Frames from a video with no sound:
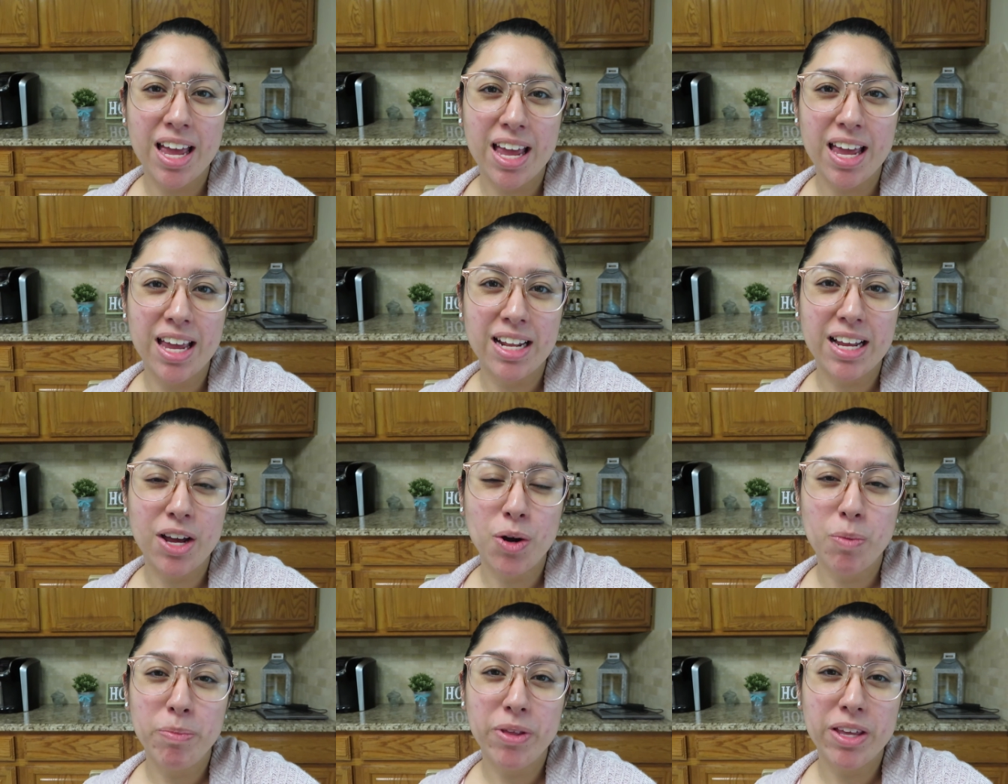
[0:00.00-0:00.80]
And I
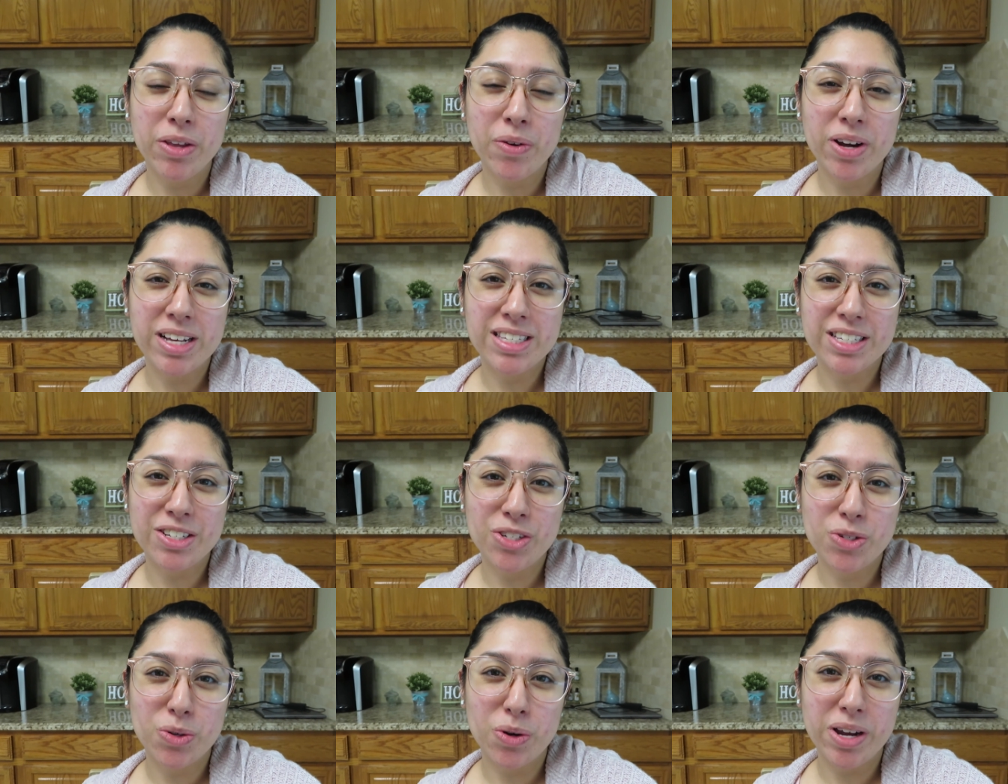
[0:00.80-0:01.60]
hope that you guys
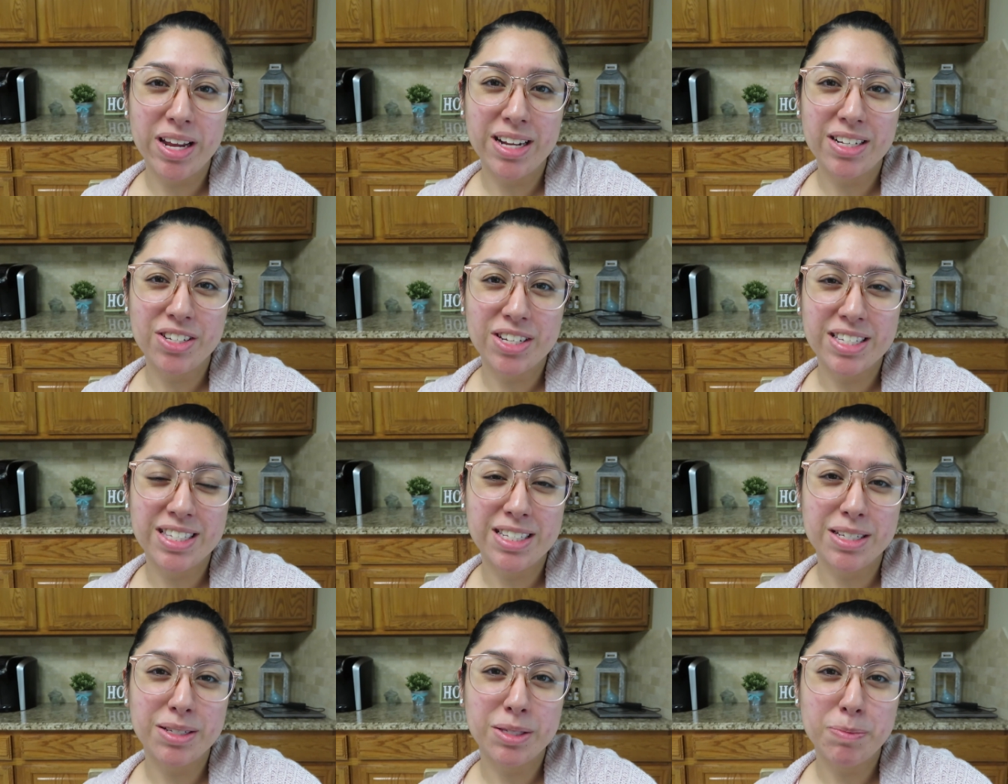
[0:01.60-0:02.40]
enjoyed
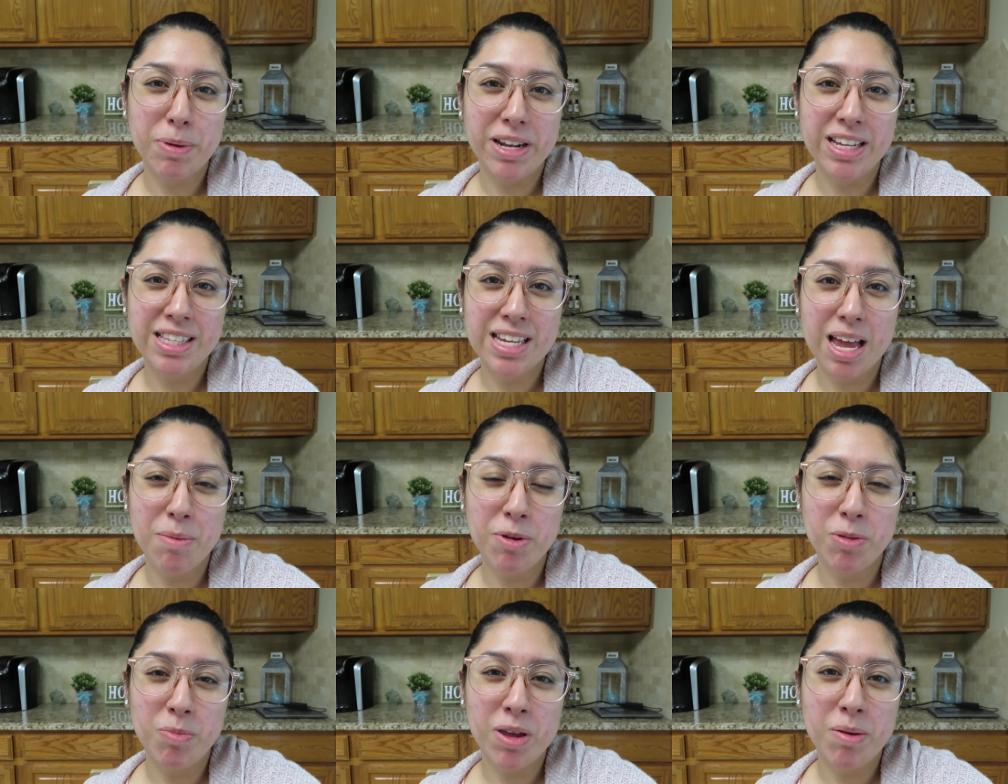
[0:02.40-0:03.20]
just spending time
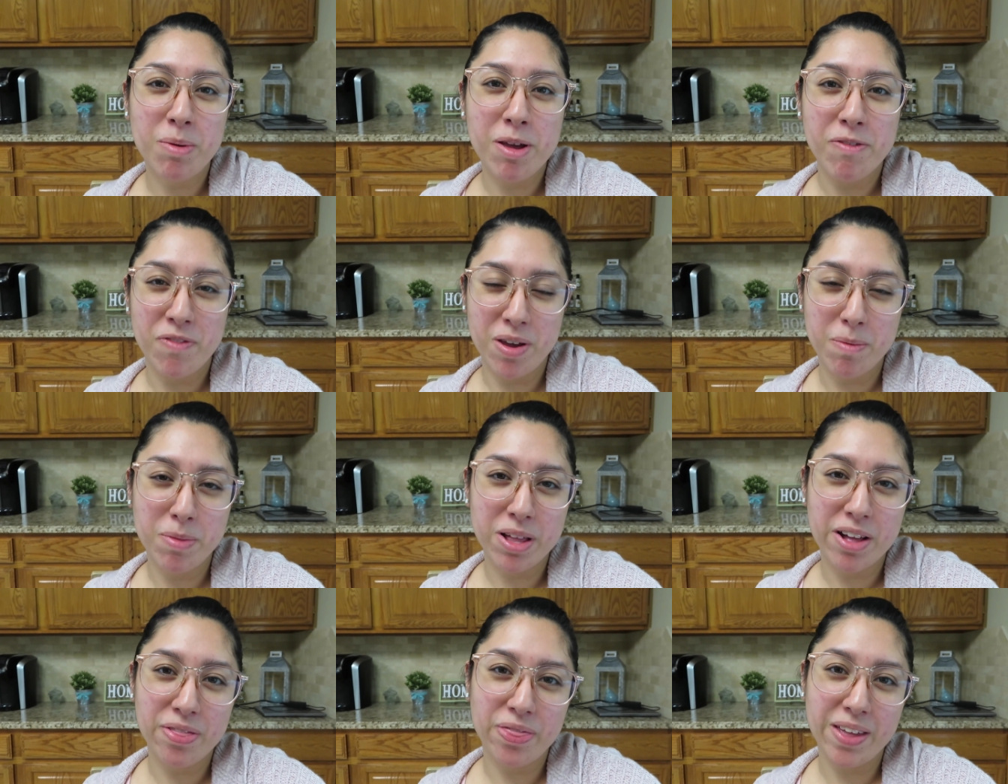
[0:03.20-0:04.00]
with me and my
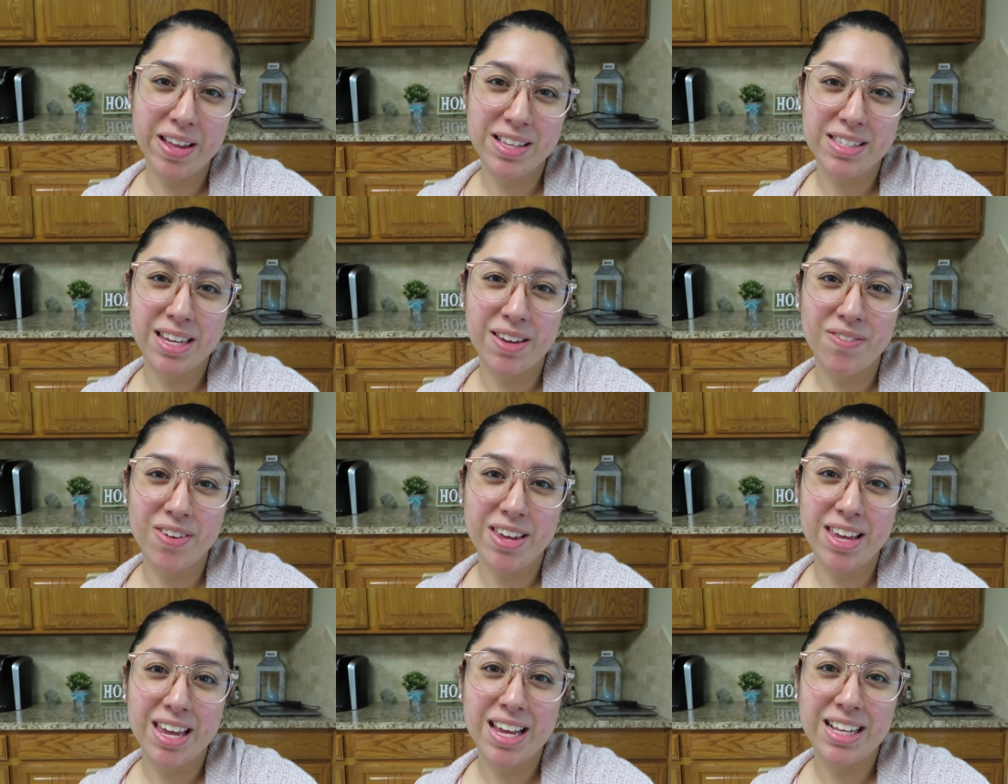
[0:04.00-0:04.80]
family on
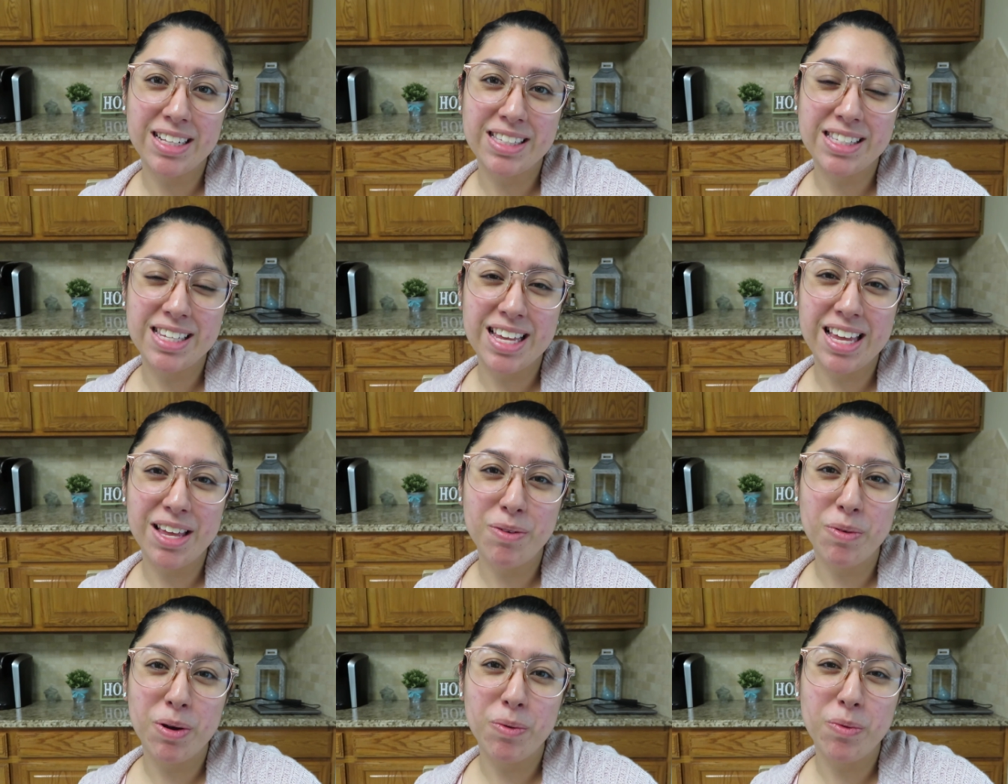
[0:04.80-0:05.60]
Thanksgiving and
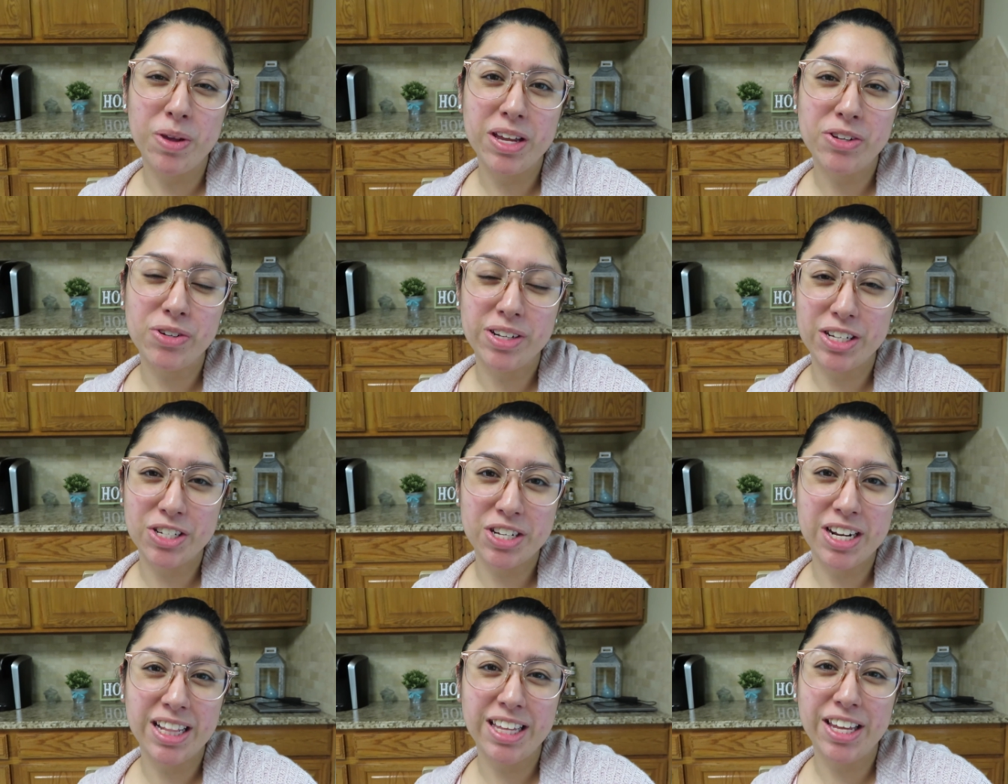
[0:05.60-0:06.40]
seeing what we
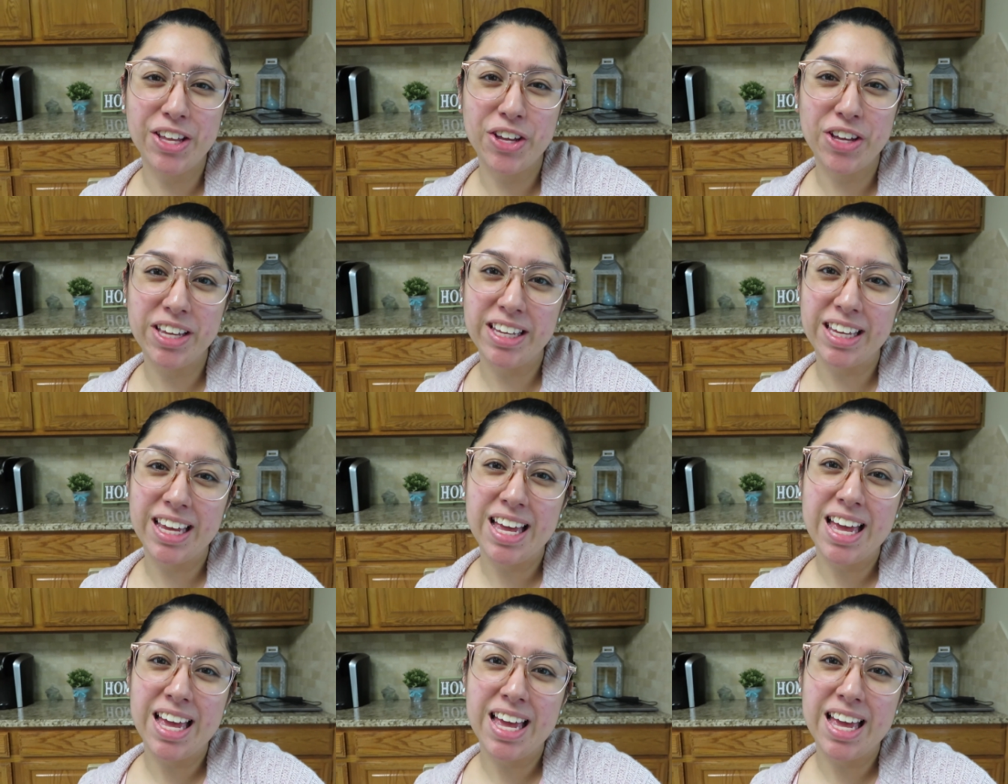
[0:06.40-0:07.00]
traditionally cook